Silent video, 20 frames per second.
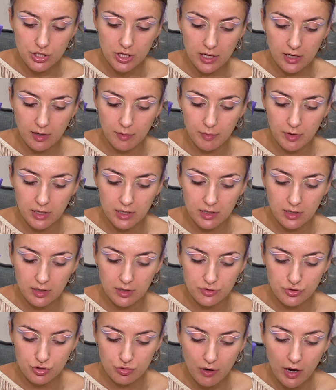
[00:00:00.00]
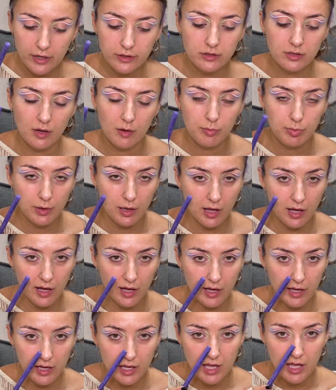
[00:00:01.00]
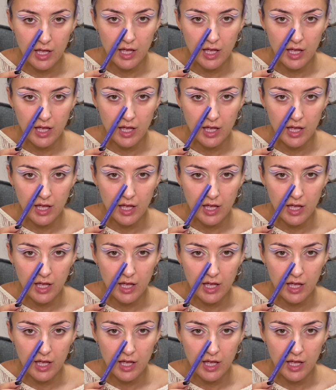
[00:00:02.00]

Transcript: and I'm gonna try to apply